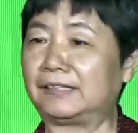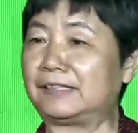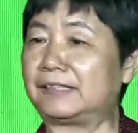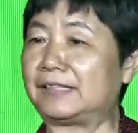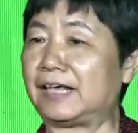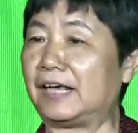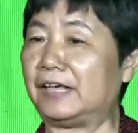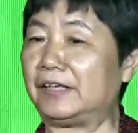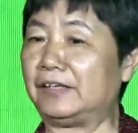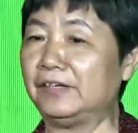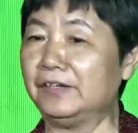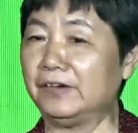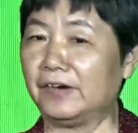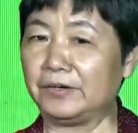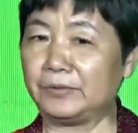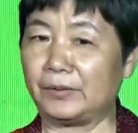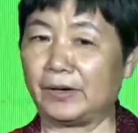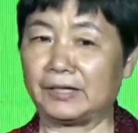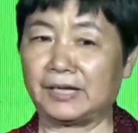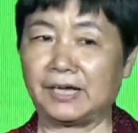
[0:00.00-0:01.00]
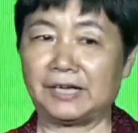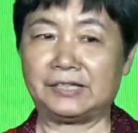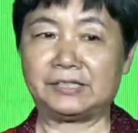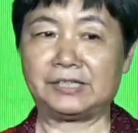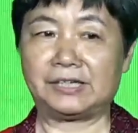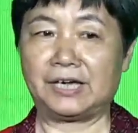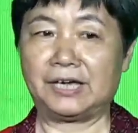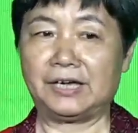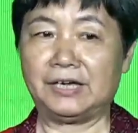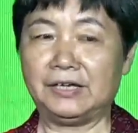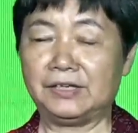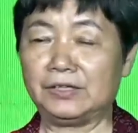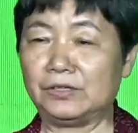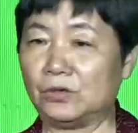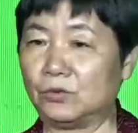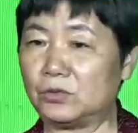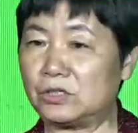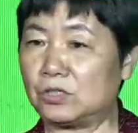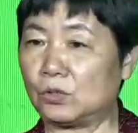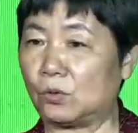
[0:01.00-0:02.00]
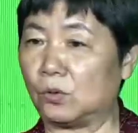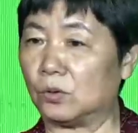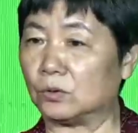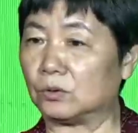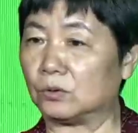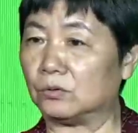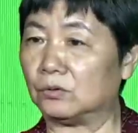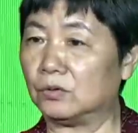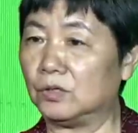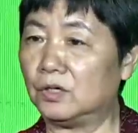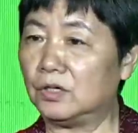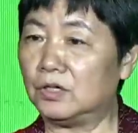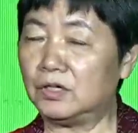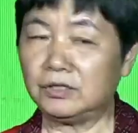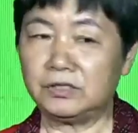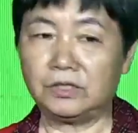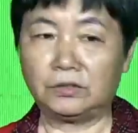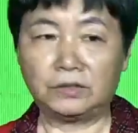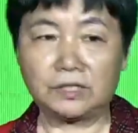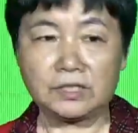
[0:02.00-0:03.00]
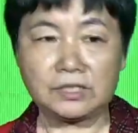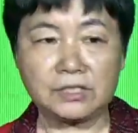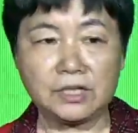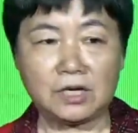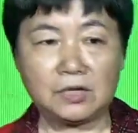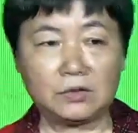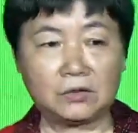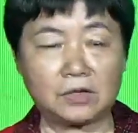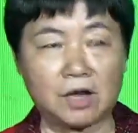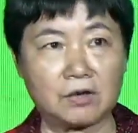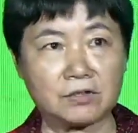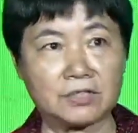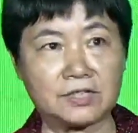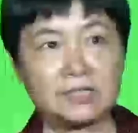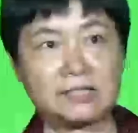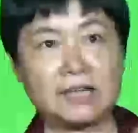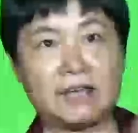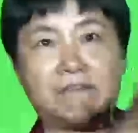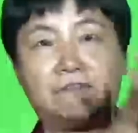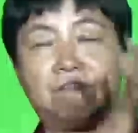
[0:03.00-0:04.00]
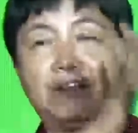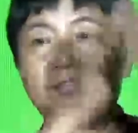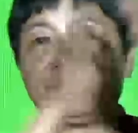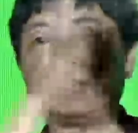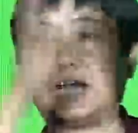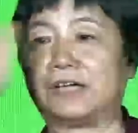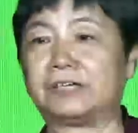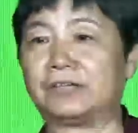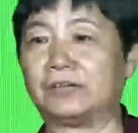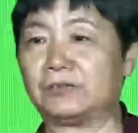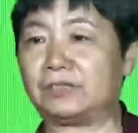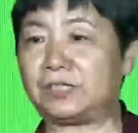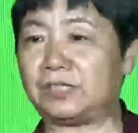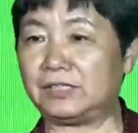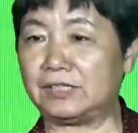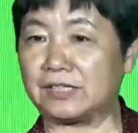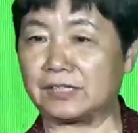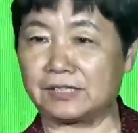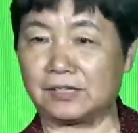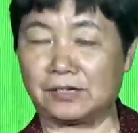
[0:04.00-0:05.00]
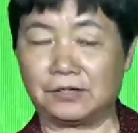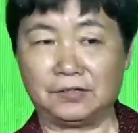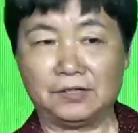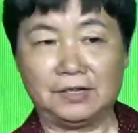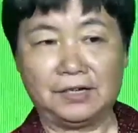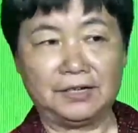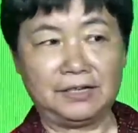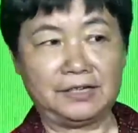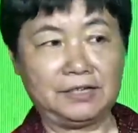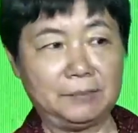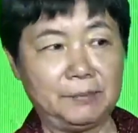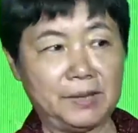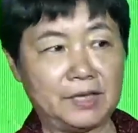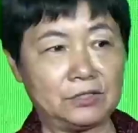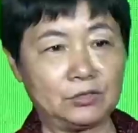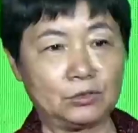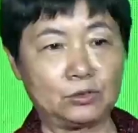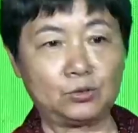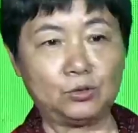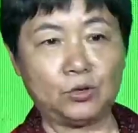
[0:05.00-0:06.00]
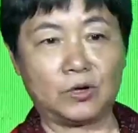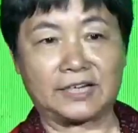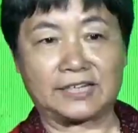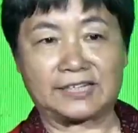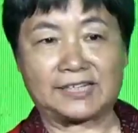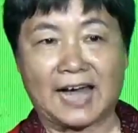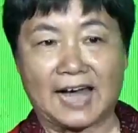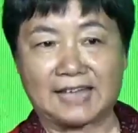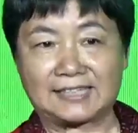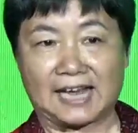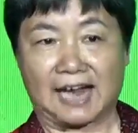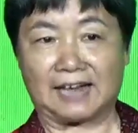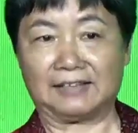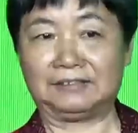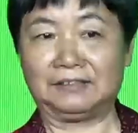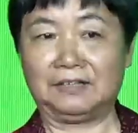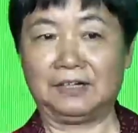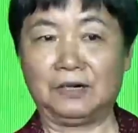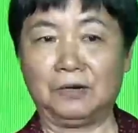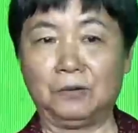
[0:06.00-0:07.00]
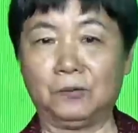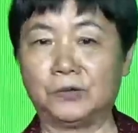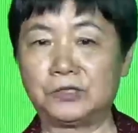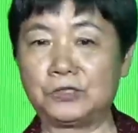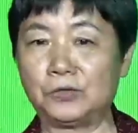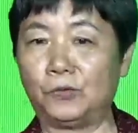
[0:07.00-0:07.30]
their parents' card. And they're welcome to observe children's play in our kindergartens.